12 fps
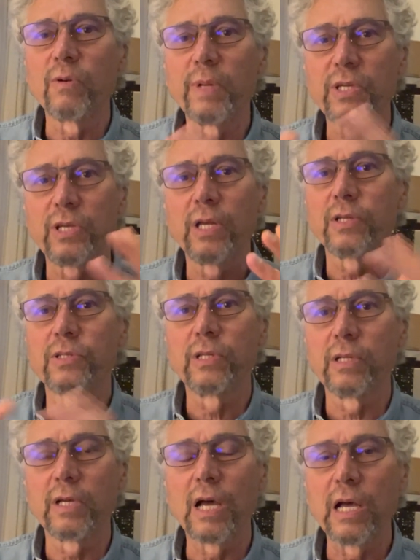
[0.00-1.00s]
Messianic
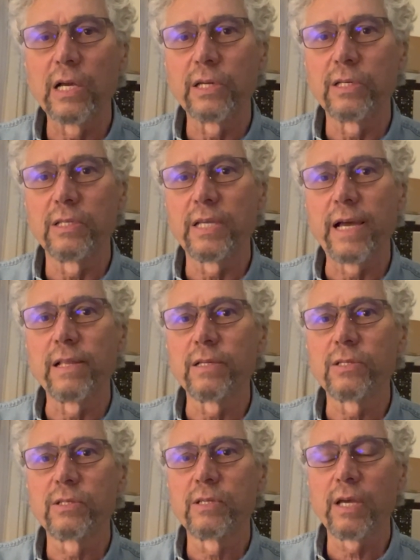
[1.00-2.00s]
Synagogue in
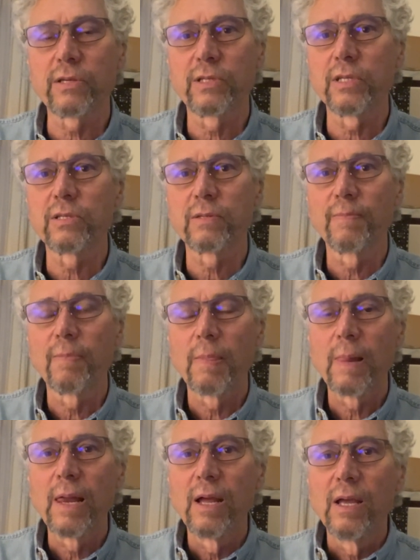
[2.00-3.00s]
Dallas, Texas.
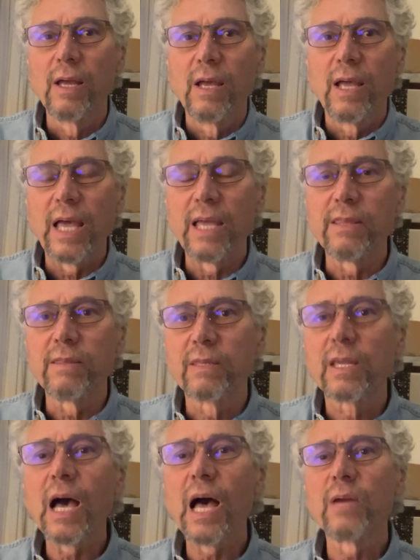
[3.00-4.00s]
And
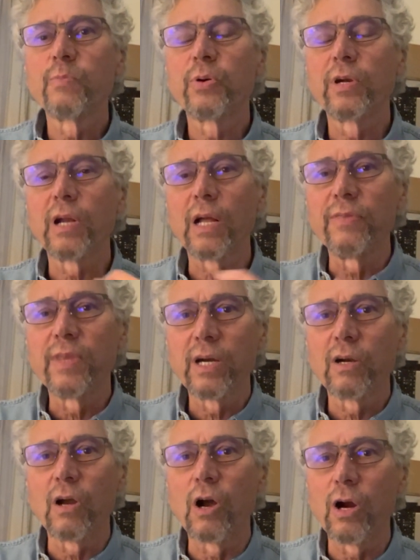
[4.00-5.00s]
God put it on
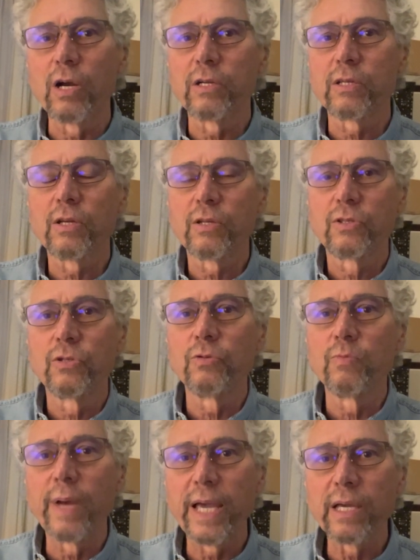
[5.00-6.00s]
their heart to
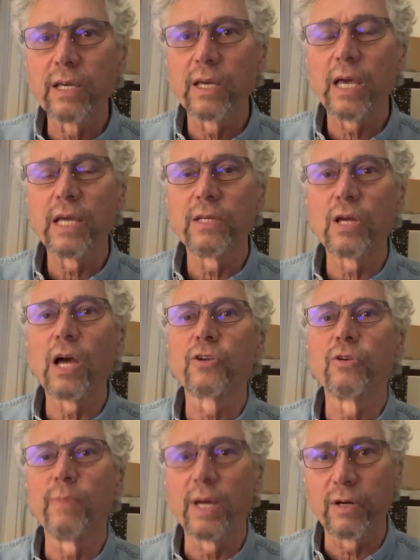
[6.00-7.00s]
make a
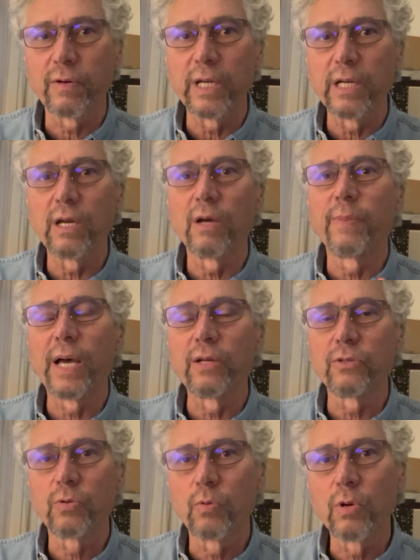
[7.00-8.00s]
documentary
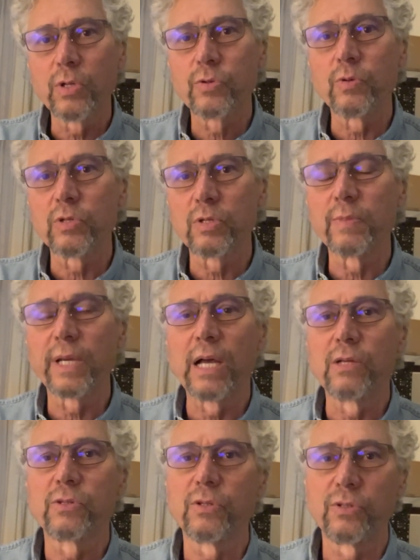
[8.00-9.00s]
about Toward Jerusalem
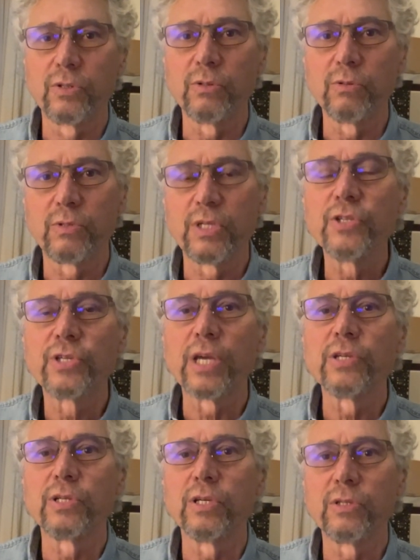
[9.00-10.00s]
Council 2,
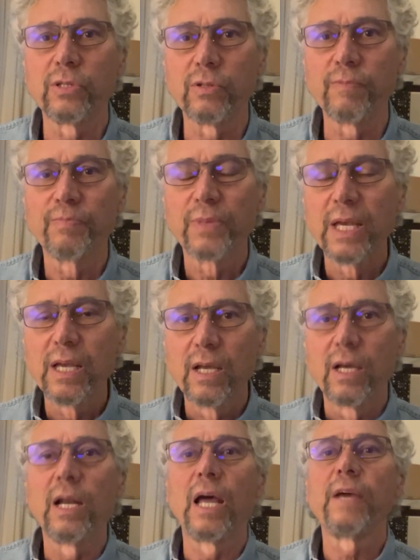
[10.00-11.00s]
TJC2.
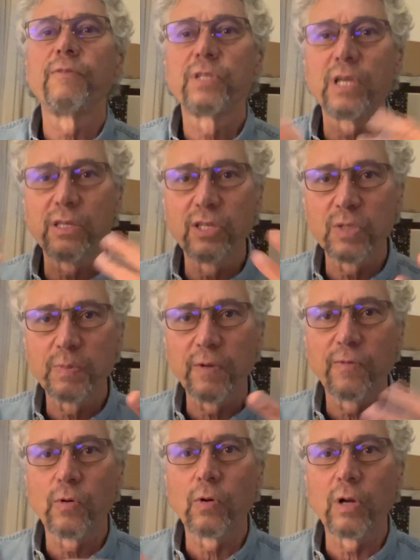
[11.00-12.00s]
And I've said this
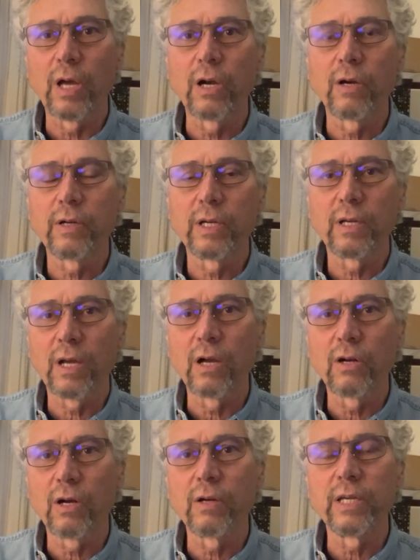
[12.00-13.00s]
before on
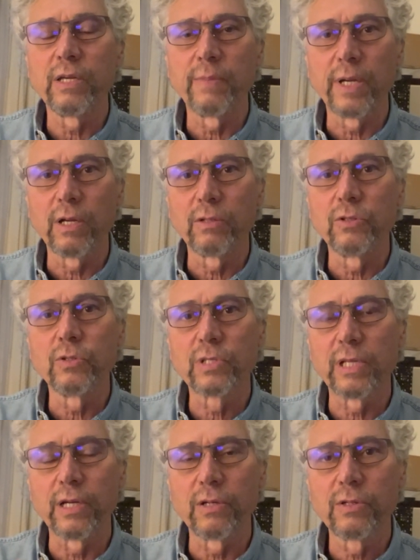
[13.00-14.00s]
our email
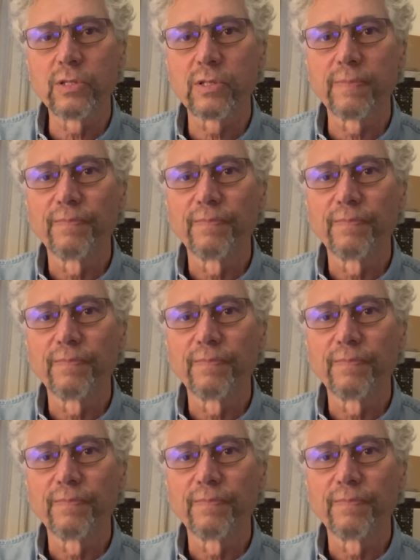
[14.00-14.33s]
newsletters,